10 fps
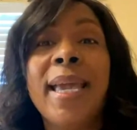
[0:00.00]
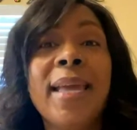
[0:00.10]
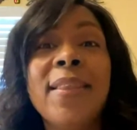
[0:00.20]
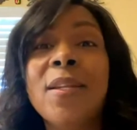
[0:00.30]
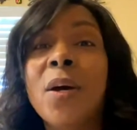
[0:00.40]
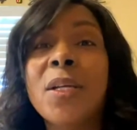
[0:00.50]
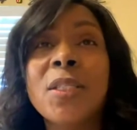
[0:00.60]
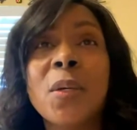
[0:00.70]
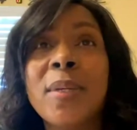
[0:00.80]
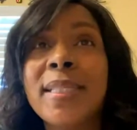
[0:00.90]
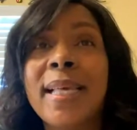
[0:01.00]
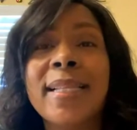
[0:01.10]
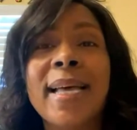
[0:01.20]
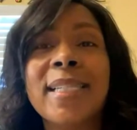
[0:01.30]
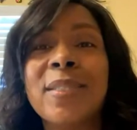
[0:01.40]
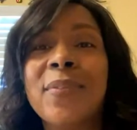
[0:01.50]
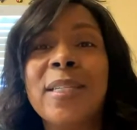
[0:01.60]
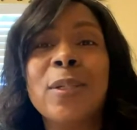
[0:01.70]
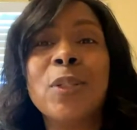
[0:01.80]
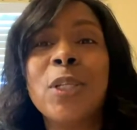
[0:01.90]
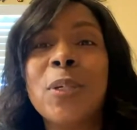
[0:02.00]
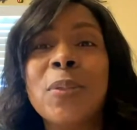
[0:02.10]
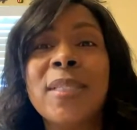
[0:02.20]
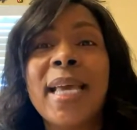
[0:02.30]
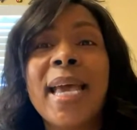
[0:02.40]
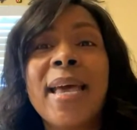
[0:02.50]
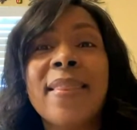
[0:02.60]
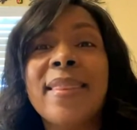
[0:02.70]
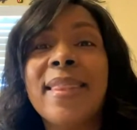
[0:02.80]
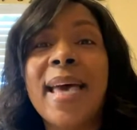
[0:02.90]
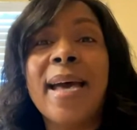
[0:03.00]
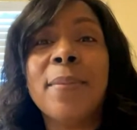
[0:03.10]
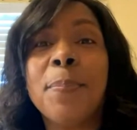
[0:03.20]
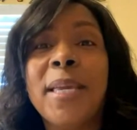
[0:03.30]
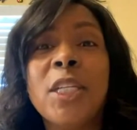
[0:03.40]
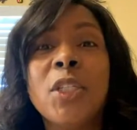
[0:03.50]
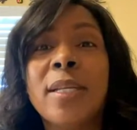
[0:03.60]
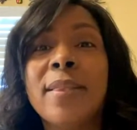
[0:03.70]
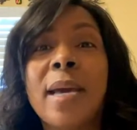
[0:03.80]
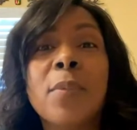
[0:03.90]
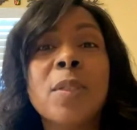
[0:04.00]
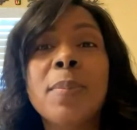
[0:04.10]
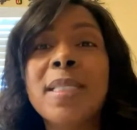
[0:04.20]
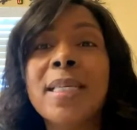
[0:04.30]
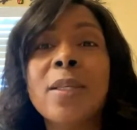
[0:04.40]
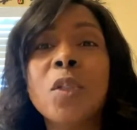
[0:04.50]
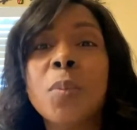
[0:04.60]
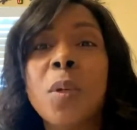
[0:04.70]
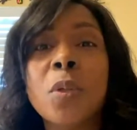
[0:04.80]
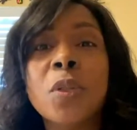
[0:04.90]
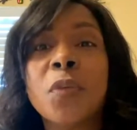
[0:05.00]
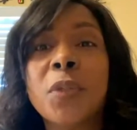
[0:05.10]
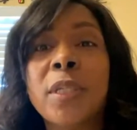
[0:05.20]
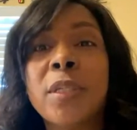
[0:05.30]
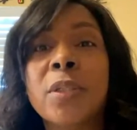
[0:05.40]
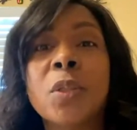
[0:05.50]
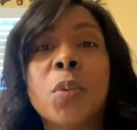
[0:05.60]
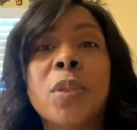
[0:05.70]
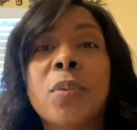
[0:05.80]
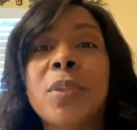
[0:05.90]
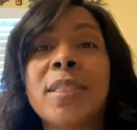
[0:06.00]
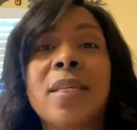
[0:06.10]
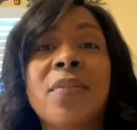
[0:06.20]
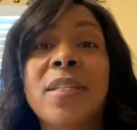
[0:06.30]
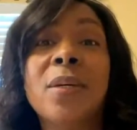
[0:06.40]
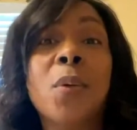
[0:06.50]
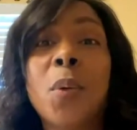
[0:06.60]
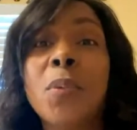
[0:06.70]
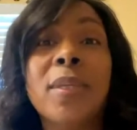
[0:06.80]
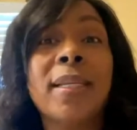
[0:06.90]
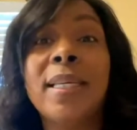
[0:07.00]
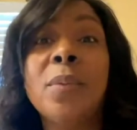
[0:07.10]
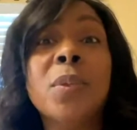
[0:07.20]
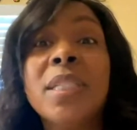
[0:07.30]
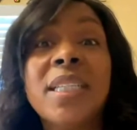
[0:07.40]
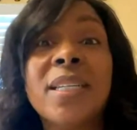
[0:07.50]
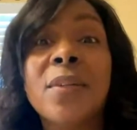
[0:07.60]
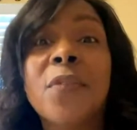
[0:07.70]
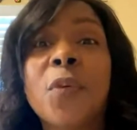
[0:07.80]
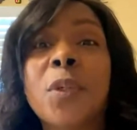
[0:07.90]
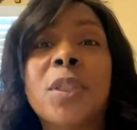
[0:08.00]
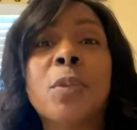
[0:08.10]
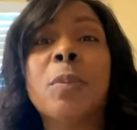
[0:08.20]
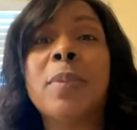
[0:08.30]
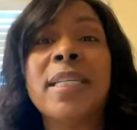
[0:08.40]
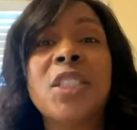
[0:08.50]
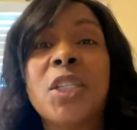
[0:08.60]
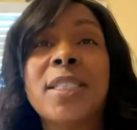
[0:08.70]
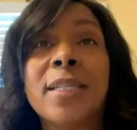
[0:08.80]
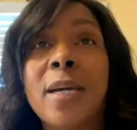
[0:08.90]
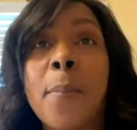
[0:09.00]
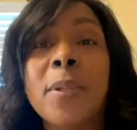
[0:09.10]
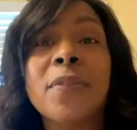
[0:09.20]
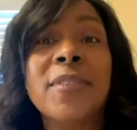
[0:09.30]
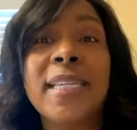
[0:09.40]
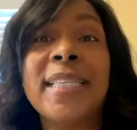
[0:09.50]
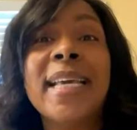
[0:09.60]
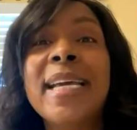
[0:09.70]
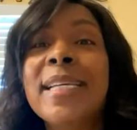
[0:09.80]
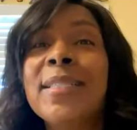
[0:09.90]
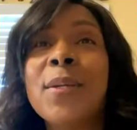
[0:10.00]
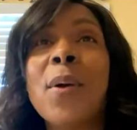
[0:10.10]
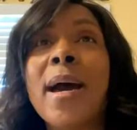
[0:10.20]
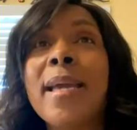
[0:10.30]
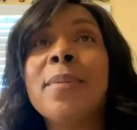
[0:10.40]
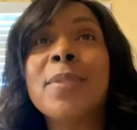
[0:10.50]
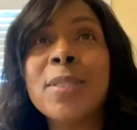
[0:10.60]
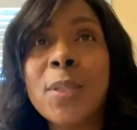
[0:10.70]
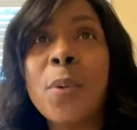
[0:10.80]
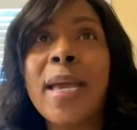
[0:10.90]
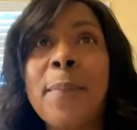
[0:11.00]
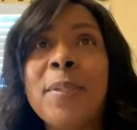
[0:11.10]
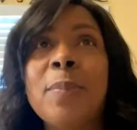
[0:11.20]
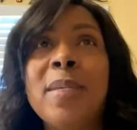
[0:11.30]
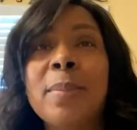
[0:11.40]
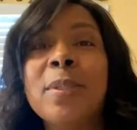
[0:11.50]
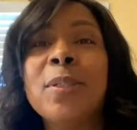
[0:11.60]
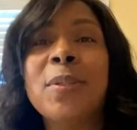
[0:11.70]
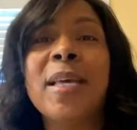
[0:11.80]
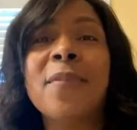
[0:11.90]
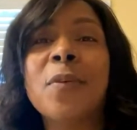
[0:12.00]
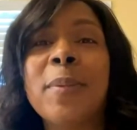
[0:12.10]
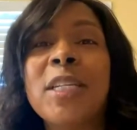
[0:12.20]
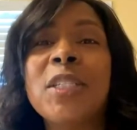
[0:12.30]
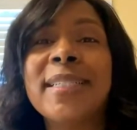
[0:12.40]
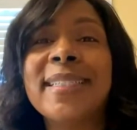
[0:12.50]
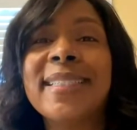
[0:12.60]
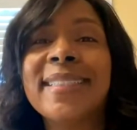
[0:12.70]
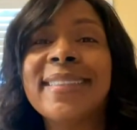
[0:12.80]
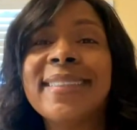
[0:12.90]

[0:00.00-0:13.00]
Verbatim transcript: And then also, as that last video shows, that patient that was missing those molars for years w- was given a quote that he really couldn't afford to replace right. just a couple of teeth. So I am so happy to be able to do that for patients.